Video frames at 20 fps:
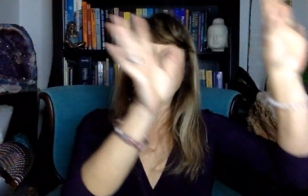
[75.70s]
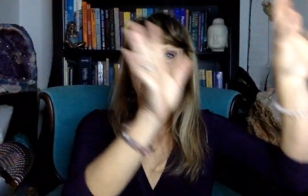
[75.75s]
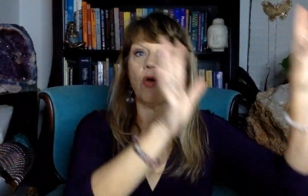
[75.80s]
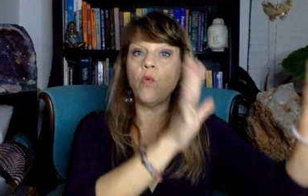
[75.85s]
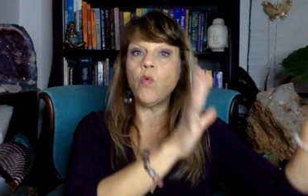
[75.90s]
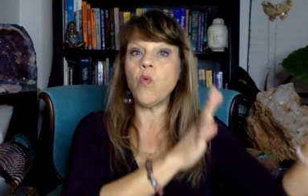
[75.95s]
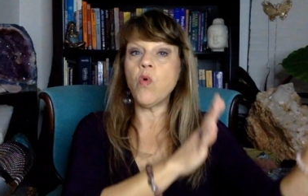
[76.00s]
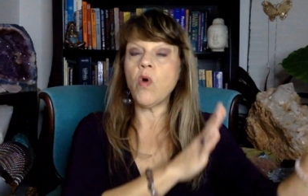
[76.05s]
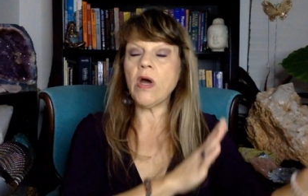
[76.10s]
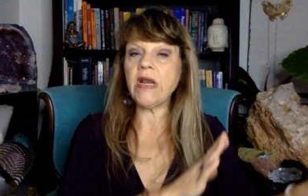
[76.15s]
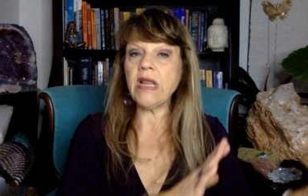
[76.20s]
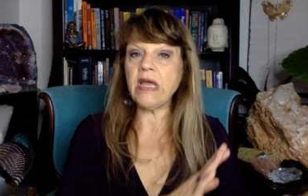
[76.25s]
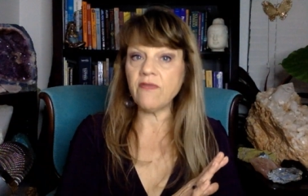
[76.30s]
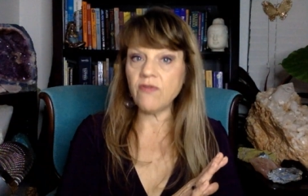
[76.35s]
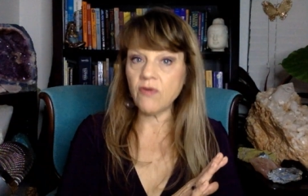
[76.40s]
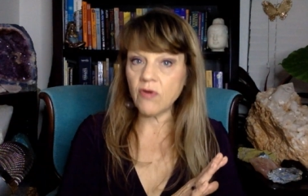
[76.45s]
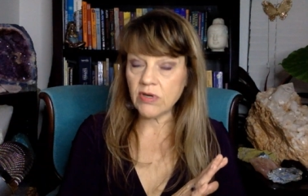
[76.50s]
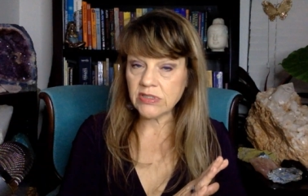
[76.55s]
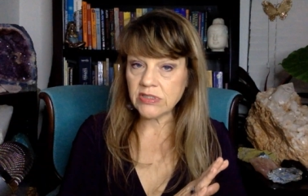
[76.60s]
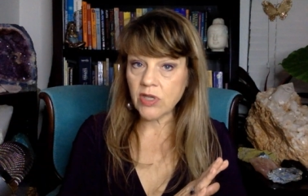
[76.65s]
that
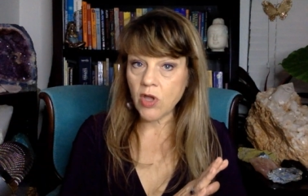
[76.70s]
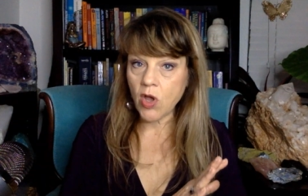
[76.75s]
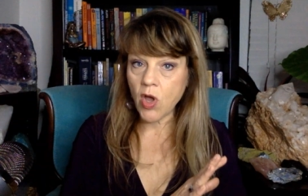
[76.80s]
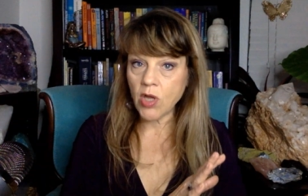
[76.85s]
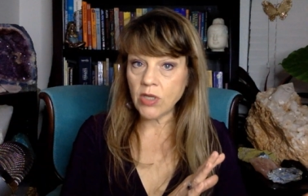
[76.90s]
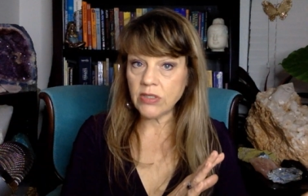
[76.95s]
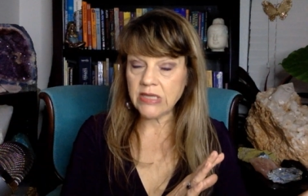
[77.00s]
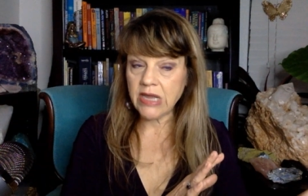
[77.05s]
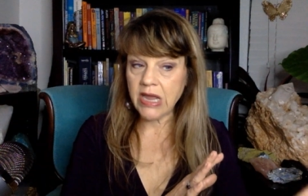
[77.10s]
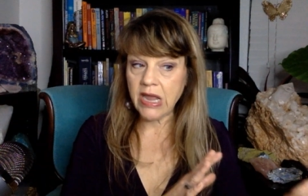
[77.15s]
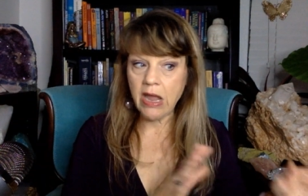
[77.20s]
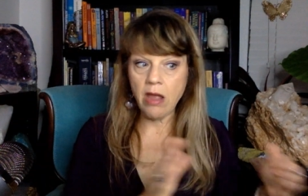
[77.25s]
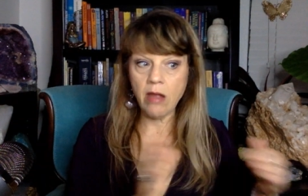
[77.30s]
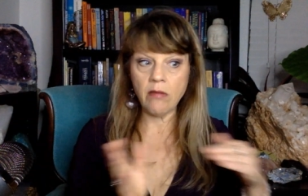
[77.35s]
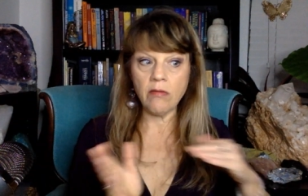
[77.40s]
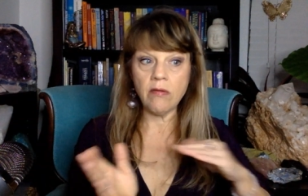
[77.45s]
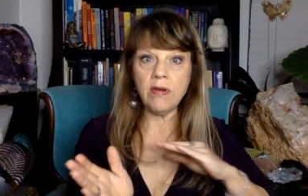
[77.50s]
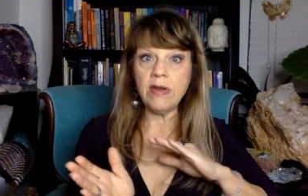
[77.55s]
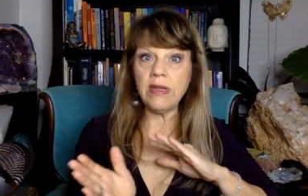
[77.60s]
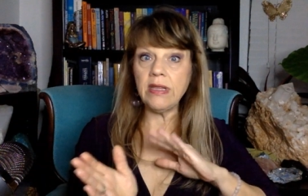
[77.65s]
whatever has gone
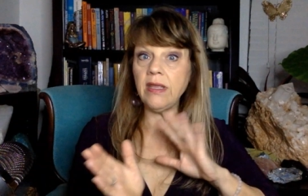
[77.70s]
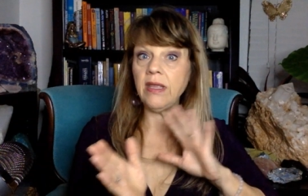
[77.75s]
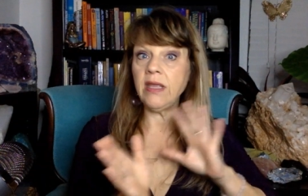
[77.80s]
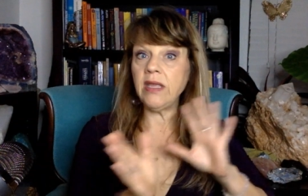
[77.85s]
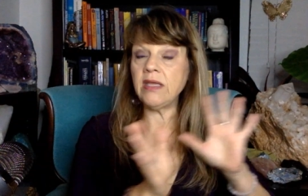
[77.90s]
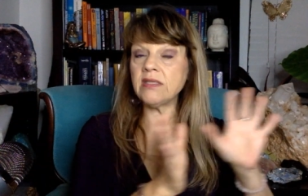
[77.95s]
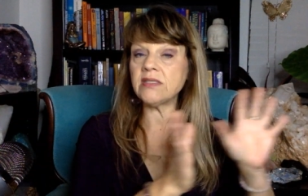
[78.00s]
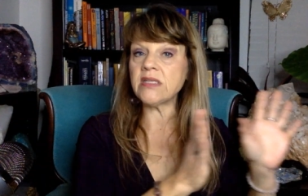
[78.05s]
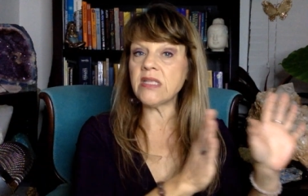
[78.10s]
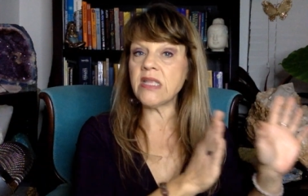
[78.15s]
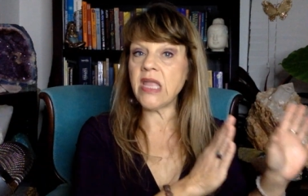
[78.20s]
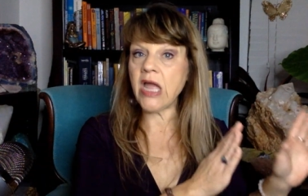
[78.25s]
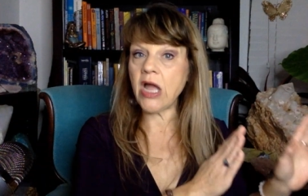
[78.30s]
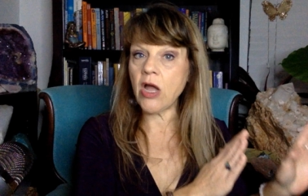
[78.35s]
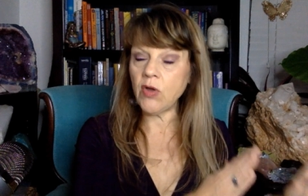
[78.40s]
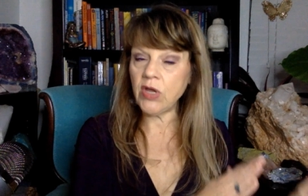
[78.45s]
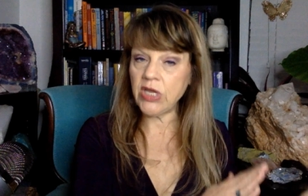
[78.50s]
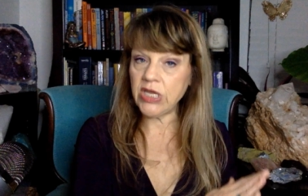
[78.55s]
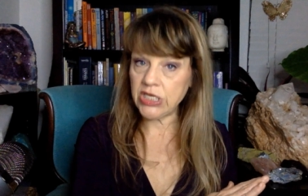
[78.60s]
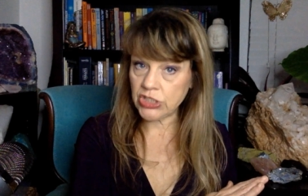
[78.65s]
down is
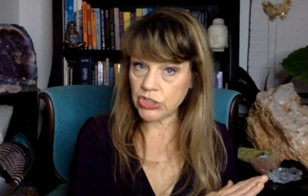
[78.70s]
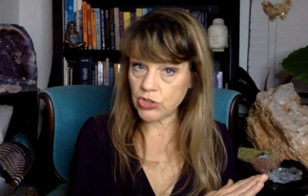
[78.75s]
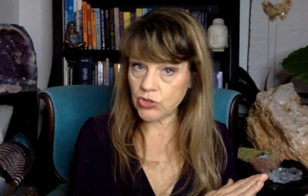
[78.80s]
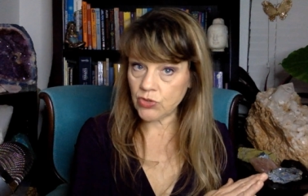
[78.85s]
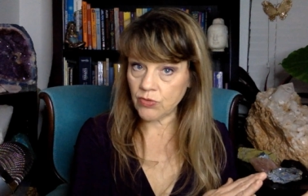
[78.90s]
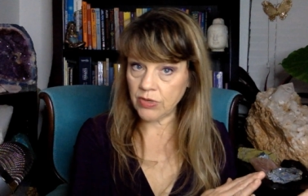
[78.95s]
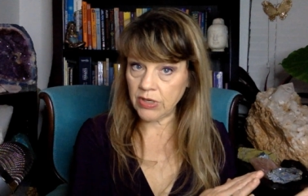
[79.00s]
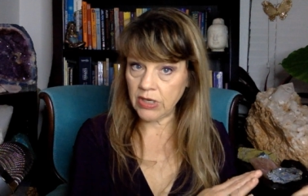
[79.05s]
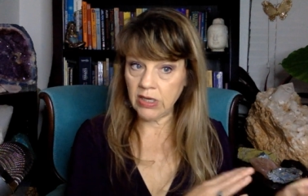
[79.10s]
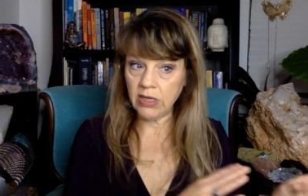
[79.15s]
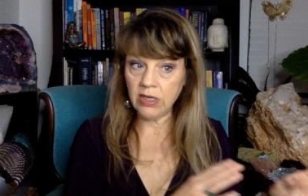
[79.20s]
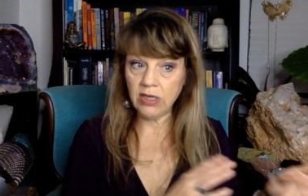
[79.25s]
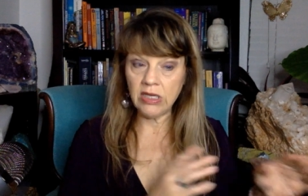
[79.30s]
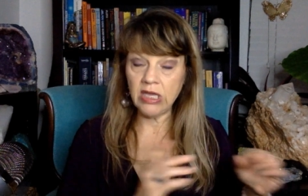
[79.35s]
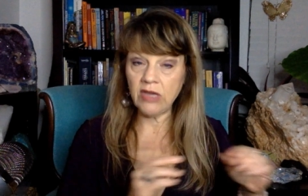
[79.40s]
now history.